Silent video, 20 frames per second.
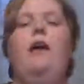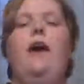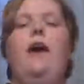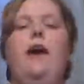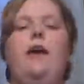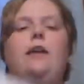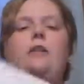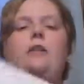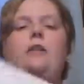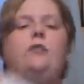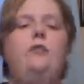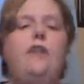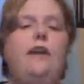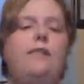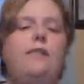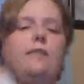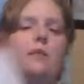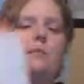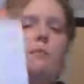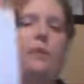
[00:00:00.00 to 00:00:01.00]
And it just
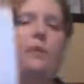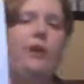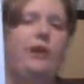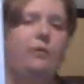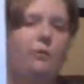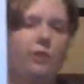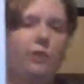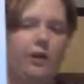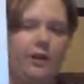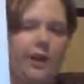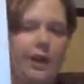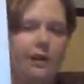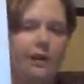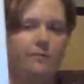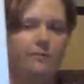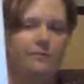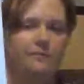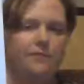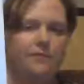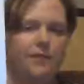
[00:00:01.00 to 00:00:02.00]
has a brain
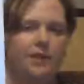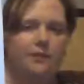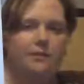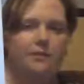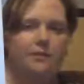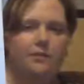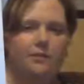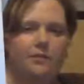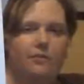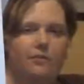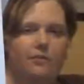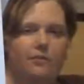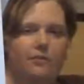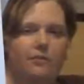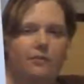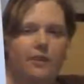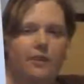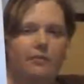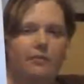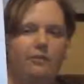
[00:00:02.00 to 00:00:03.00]
workout. And so
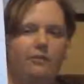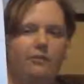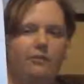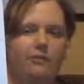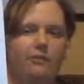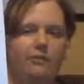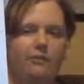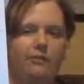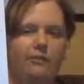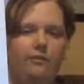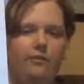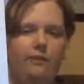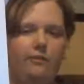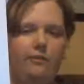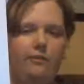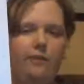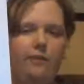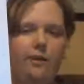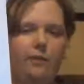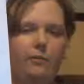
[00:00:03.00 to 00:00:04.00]
they just do this little
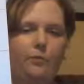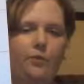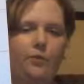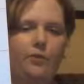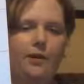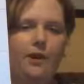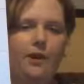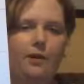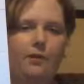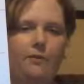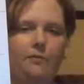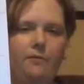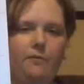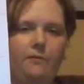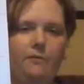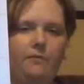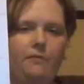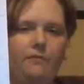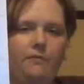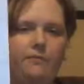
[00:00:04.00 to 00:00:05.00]
brain workout
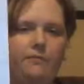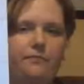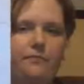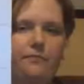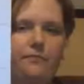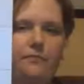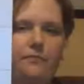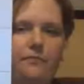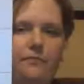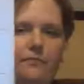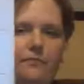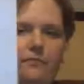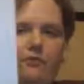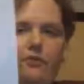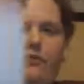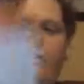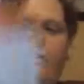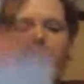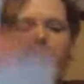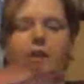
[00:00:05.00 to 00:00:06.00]

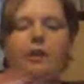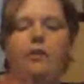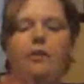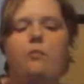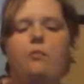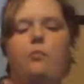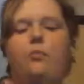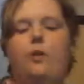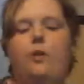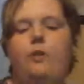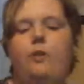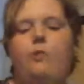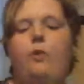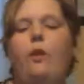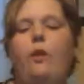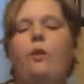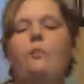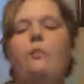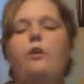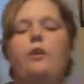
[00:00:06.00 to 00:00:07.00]
first thing in the morning
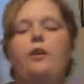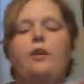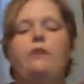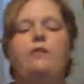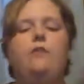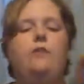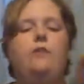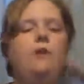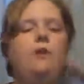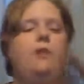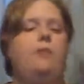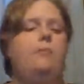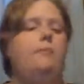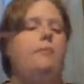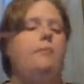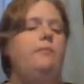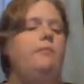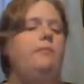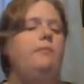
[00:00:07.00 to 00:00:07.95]
while I'm reading to them.